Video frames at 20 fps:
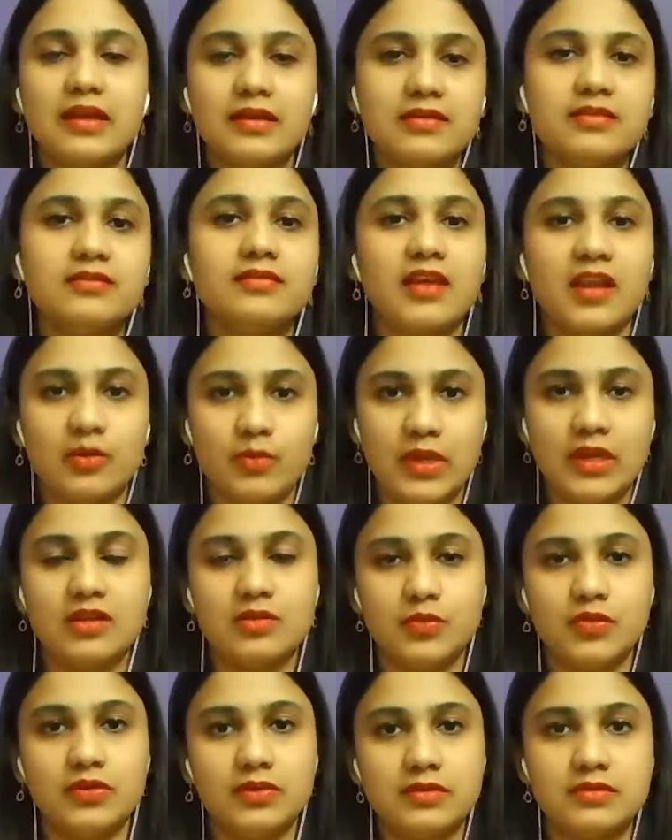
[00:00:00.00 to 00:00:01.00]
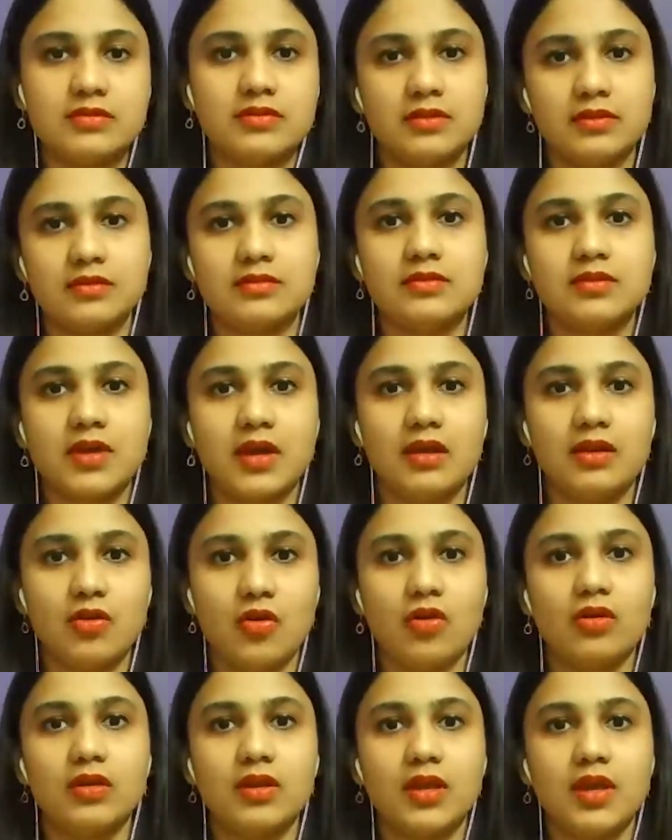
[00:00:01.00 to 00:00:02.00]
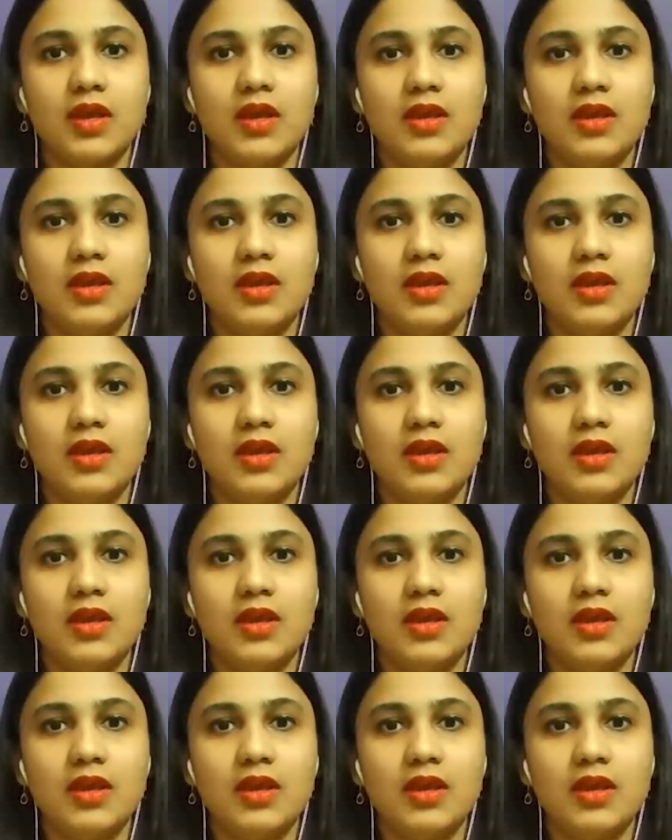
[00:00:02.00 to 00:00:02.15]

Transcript: understand my experiences a lot.